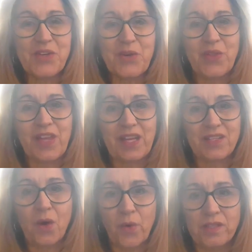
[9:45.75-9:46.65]
so
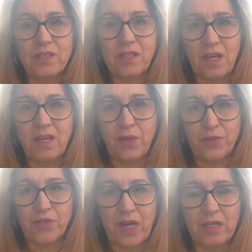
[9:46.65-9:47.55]
that's always
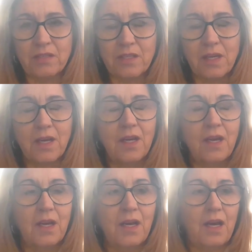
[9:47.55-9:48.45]
another stress.
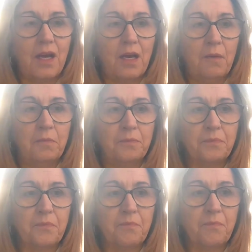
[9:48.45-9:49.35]

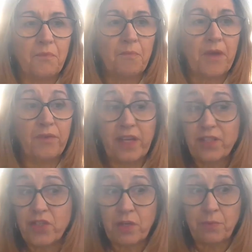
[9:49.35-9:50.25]
Um, my
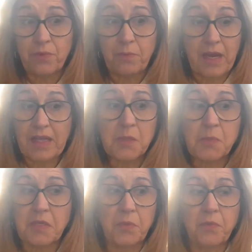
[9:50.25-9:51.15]
relationship with my
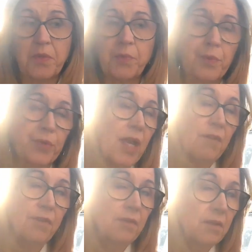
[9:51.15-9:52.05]
husband, we, well, we weren't
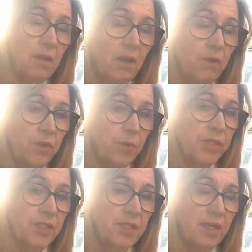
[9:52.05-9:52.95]
having, you know, there
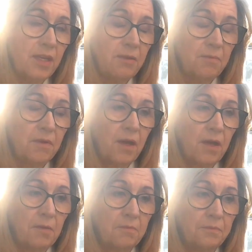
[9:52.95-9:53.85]
wasn't any
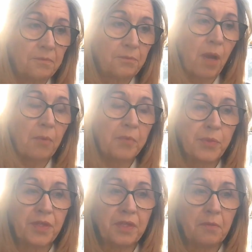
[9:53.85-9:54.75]
um,
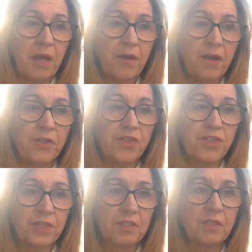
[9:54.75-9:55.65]
problems within the
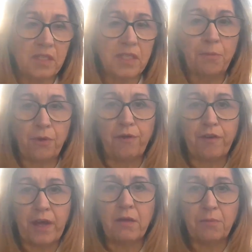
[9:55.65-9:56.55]
marriage, just the typical
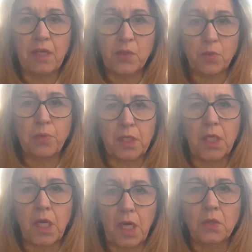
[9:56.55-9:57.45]
fighting because we're
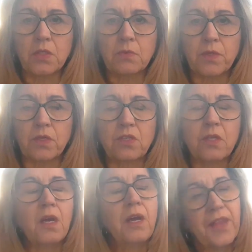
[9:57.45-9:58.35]
building a house,
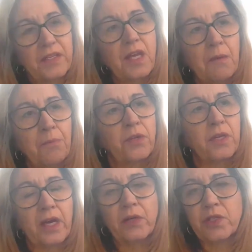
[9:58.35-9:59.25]
which they say
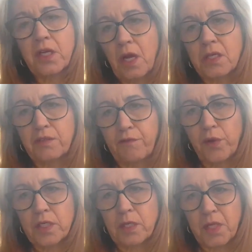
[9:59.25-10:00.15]
building a house can cause
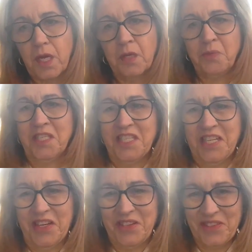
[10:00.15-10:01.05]
divorce
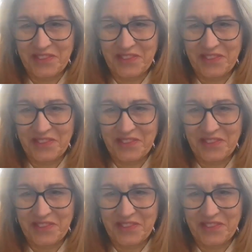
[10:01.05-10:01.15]
sometimes.